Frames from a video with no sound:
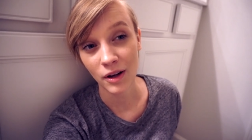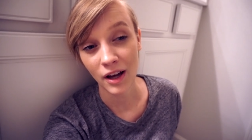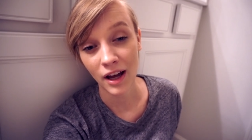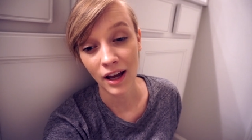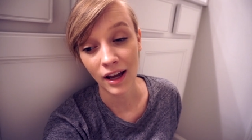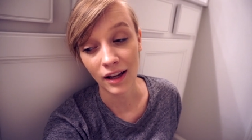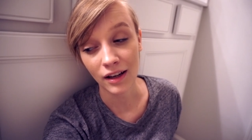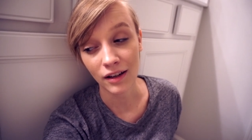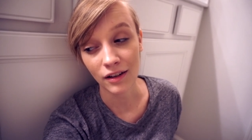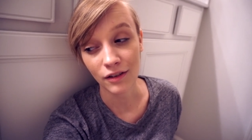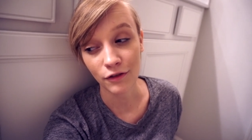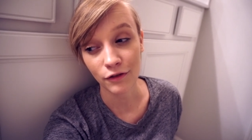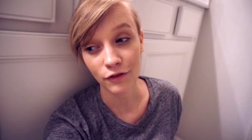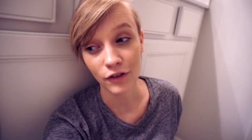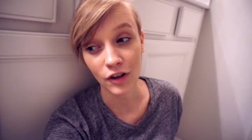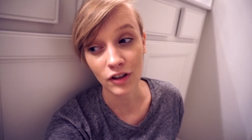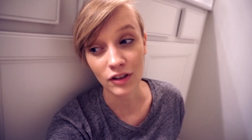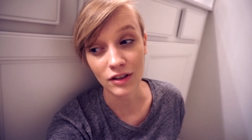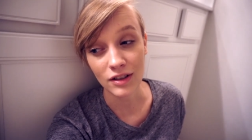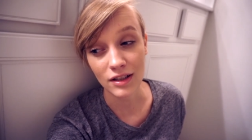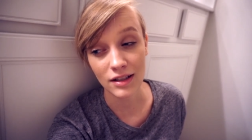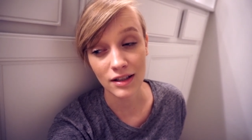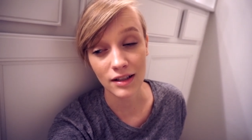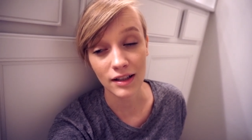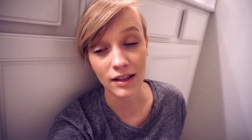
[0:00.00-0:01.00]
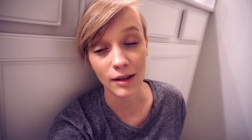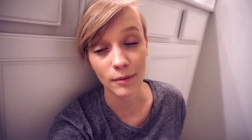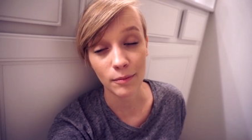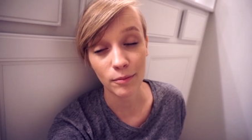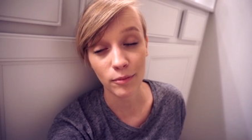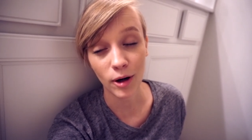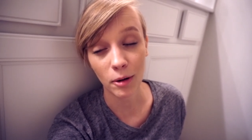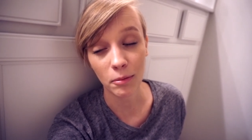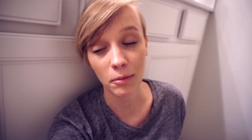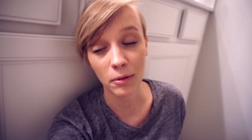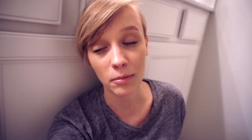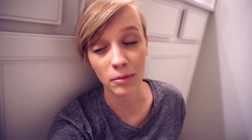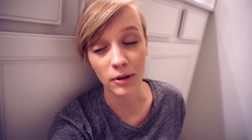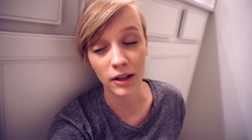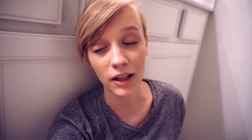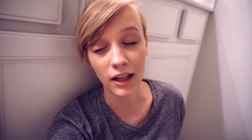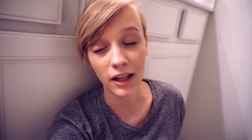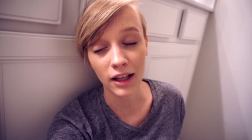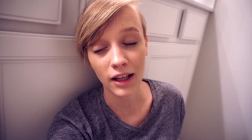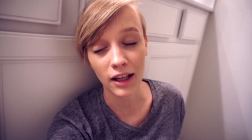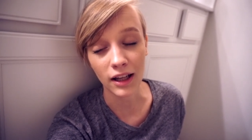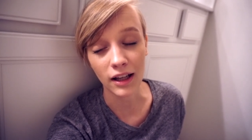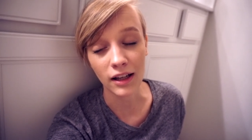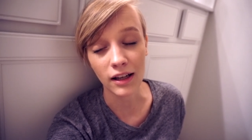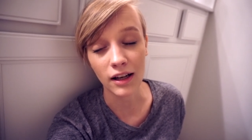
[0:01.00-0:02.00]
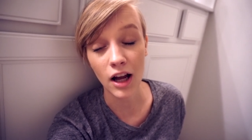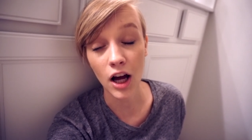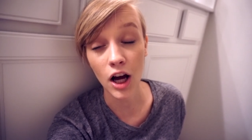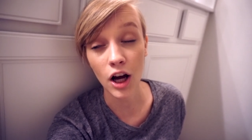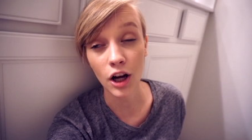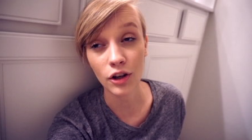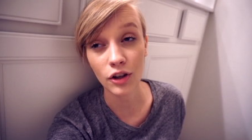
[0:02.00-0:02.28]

and fall asleep probably in